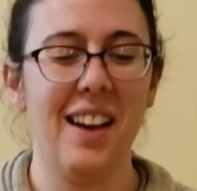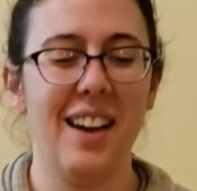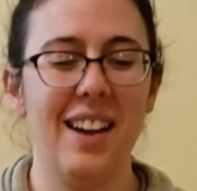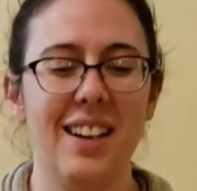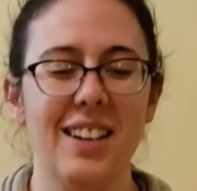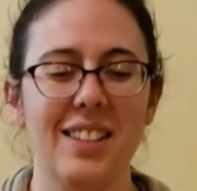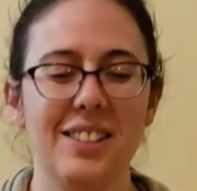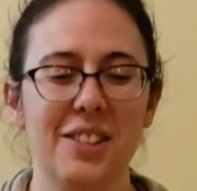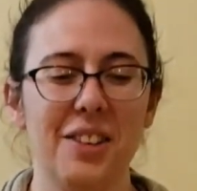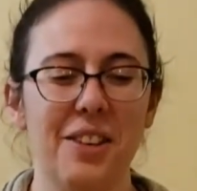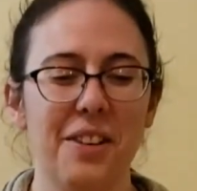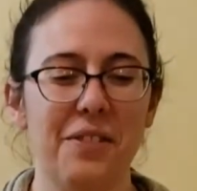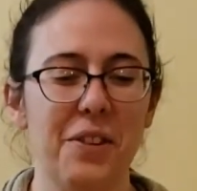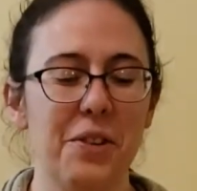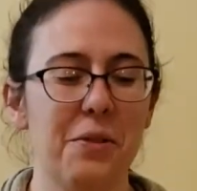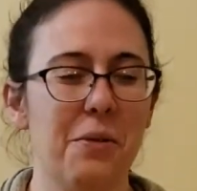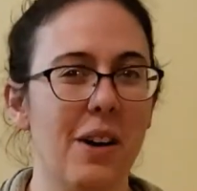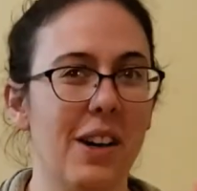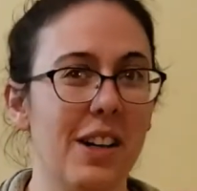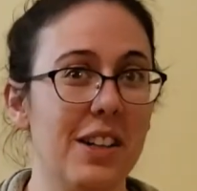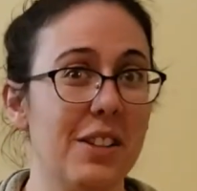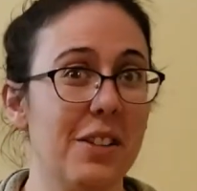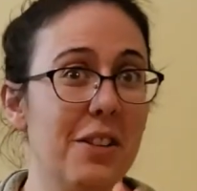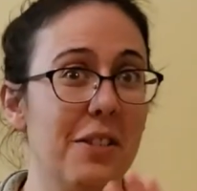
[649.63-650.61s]
So if you
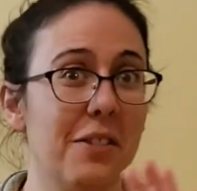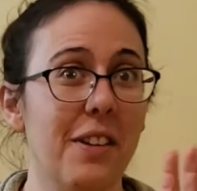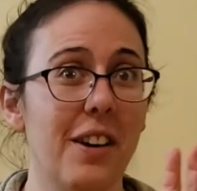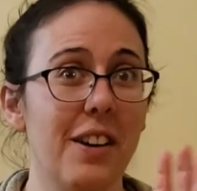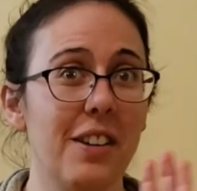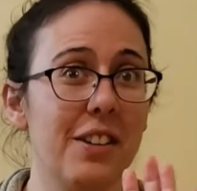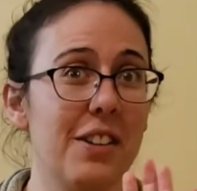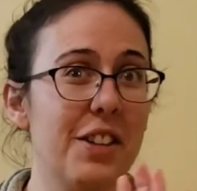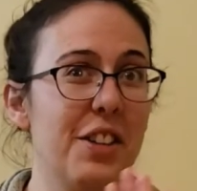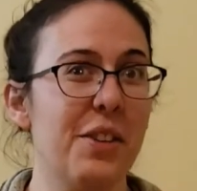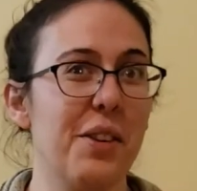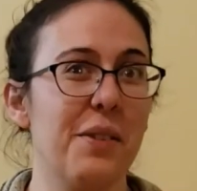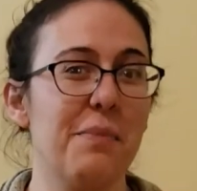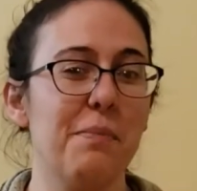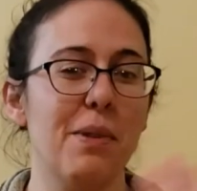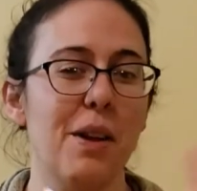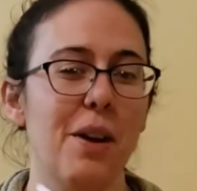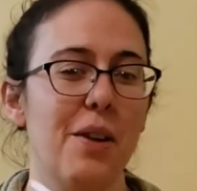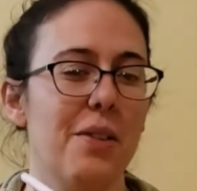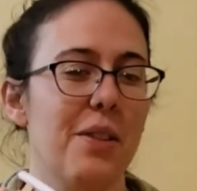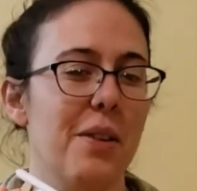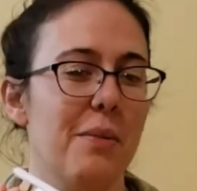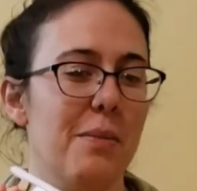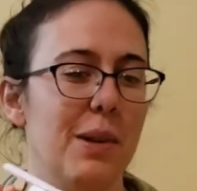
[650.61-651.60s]
wanted to go farther, you could
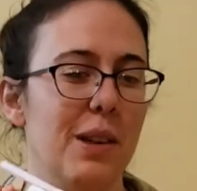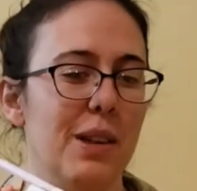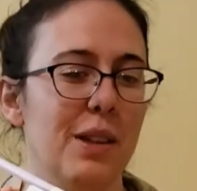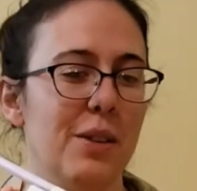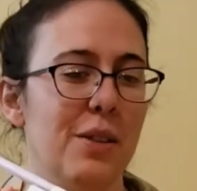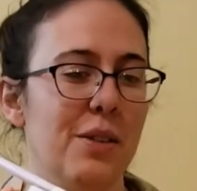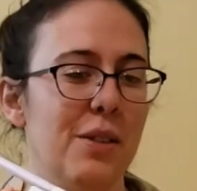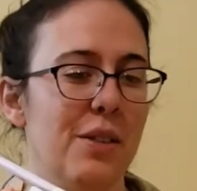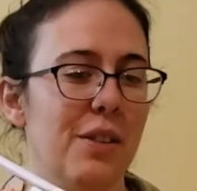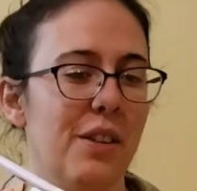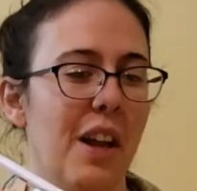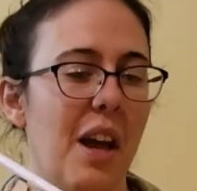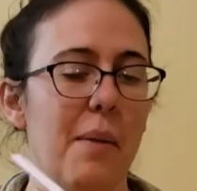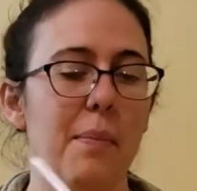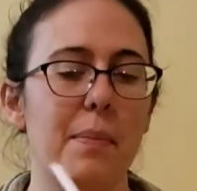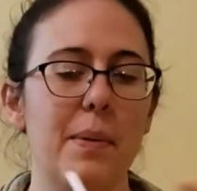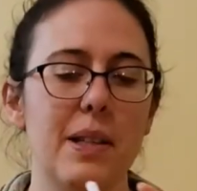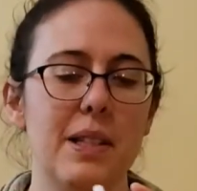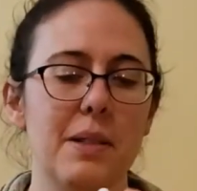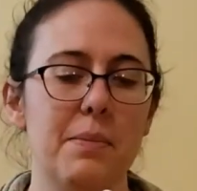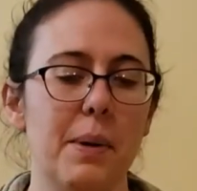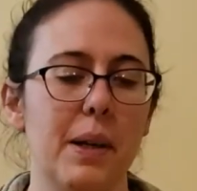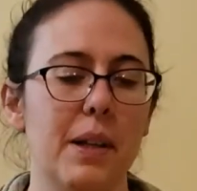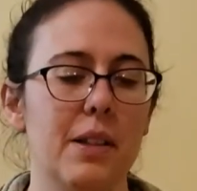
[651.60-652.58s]
blow the balloon up
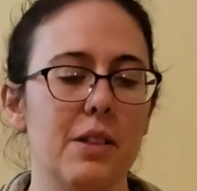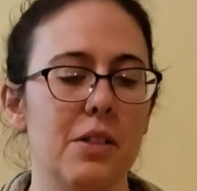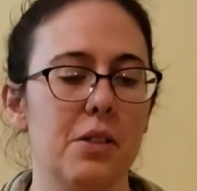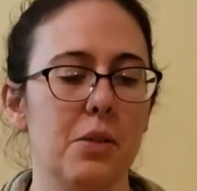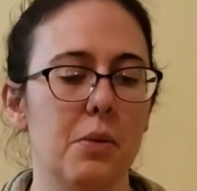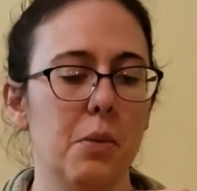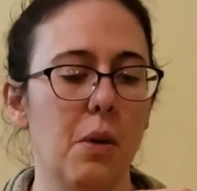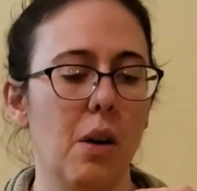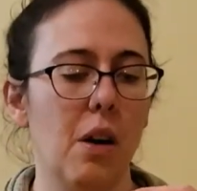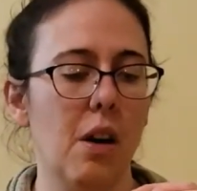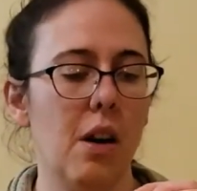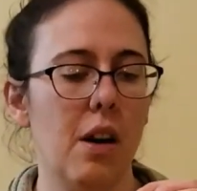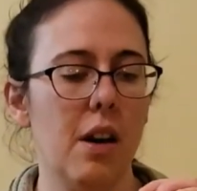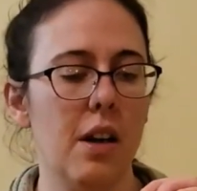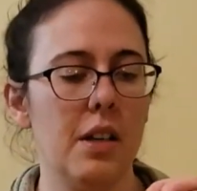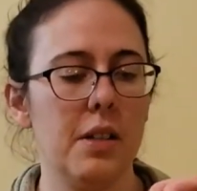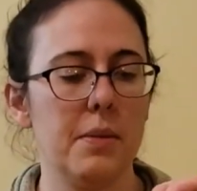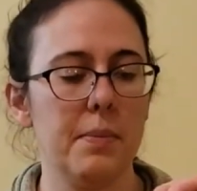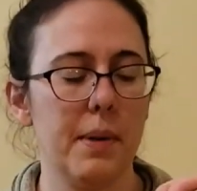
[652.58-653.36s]
as big as you want,